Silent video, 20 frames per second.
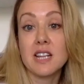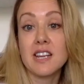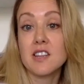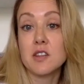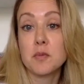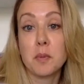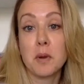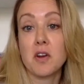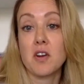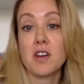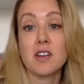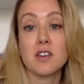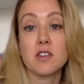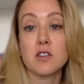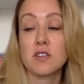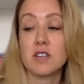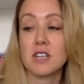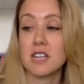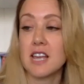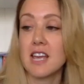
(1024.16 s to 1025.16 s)
experience
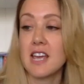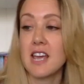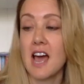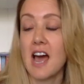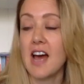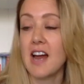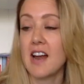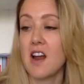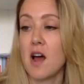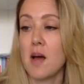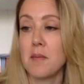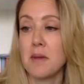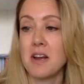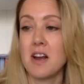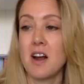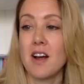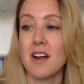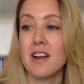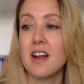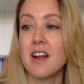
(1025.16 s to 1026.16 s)
really. And I mean,
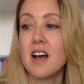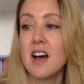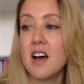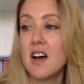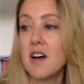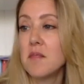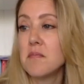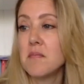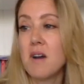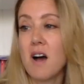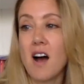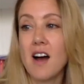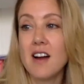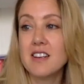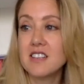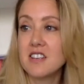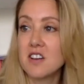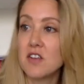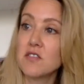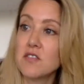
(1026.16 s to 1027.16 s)
I
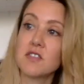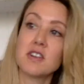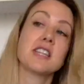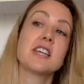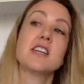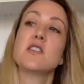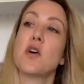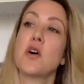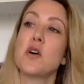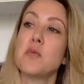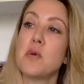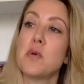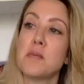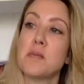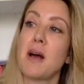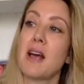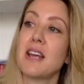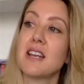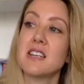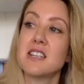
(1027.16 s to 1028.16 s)
don't really know what
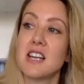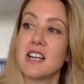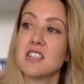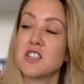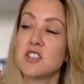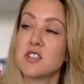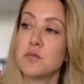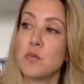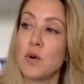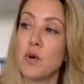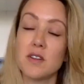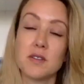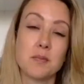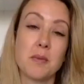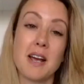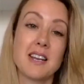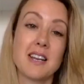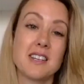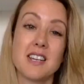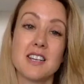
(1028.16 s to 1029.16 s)
my intention was.
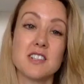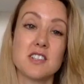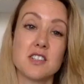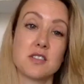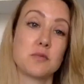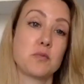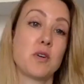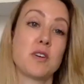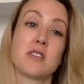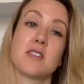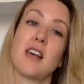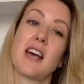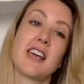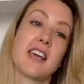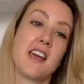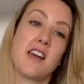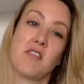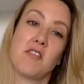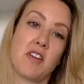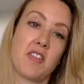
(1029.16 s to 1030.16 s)
My intention was like
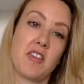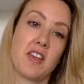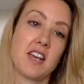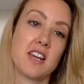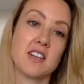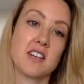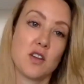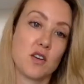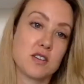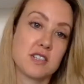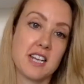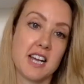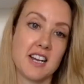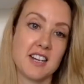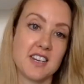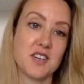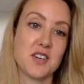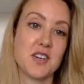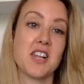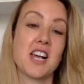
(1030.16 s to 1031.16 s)
everything in lockdown,
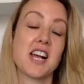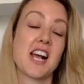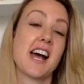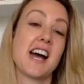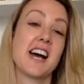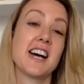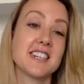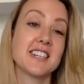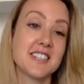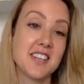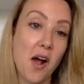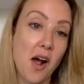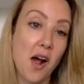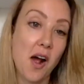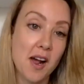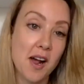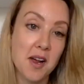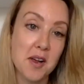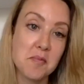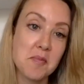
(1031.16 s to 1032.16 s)
like I had
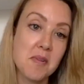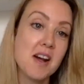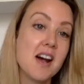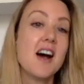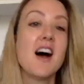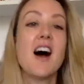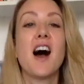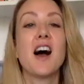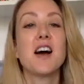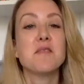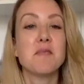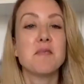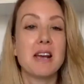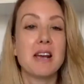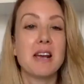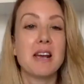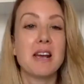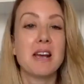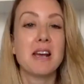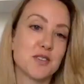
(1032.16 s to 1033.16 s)
time. I may
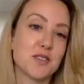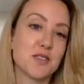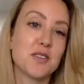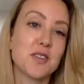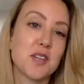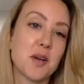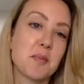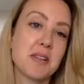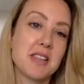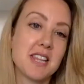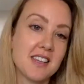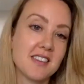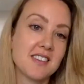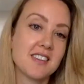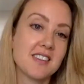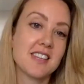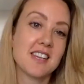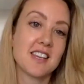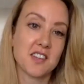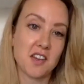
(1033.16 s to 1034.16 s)
as well do some of these
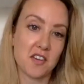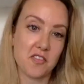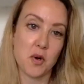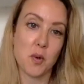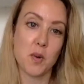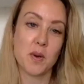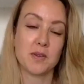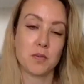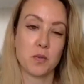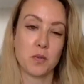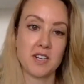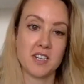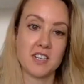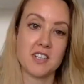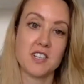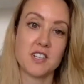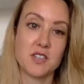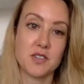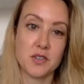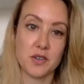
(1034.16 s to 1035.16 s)
things I've always wanted
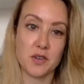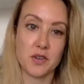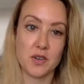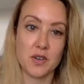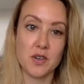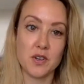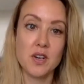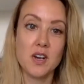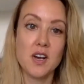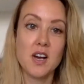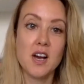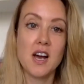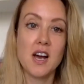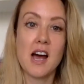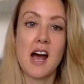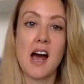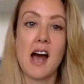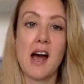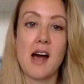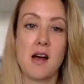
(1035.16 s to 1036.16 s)
to do.
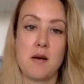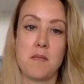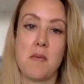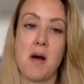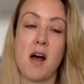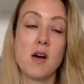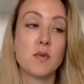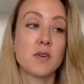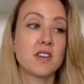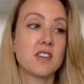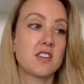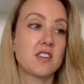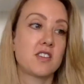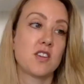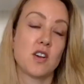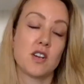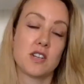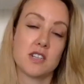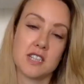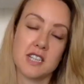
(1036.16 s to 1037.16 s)
I would
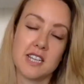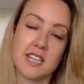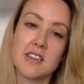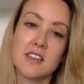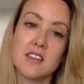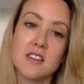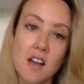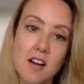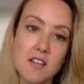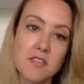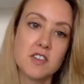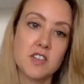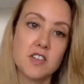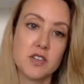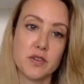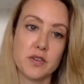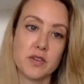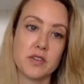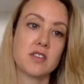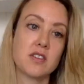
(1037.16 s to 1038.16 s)
certainly love
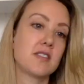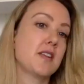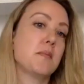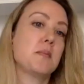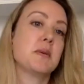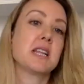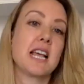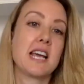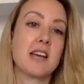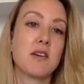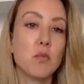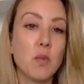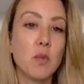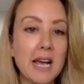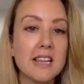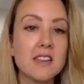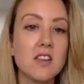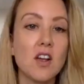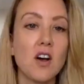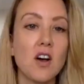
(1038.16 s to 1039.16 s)
to stimulate
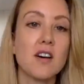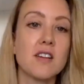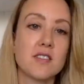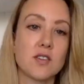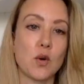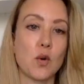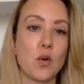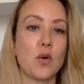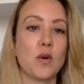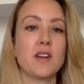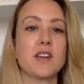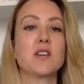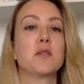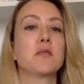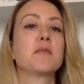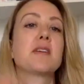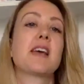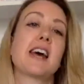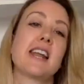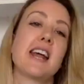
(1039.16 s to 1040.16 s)
weight loss or,
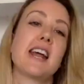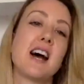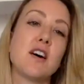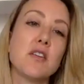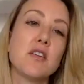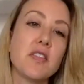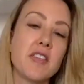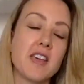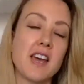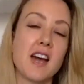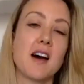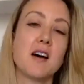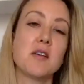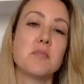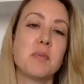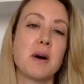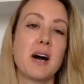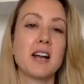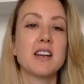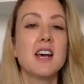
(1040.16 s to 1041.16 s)
get healthier,
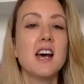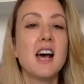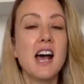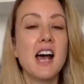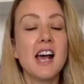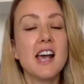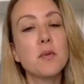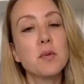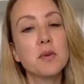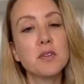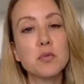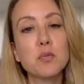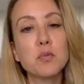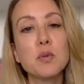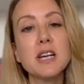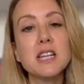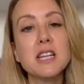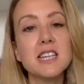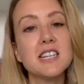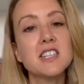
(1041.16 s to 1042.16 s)
but it was
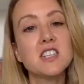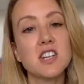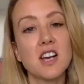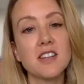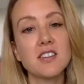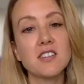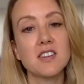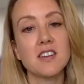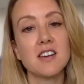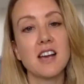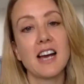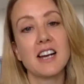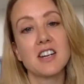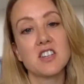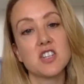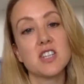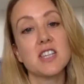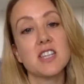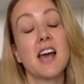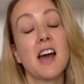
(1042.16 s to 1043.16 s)
really just
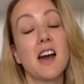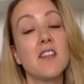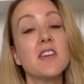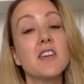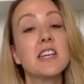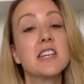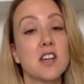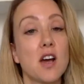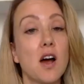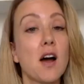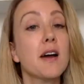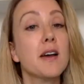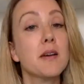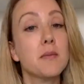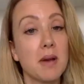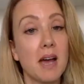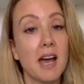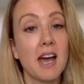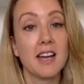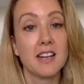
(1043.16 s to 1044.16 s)
actually having time
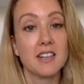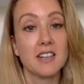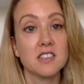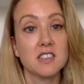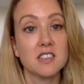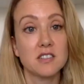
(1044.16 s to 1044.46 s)
and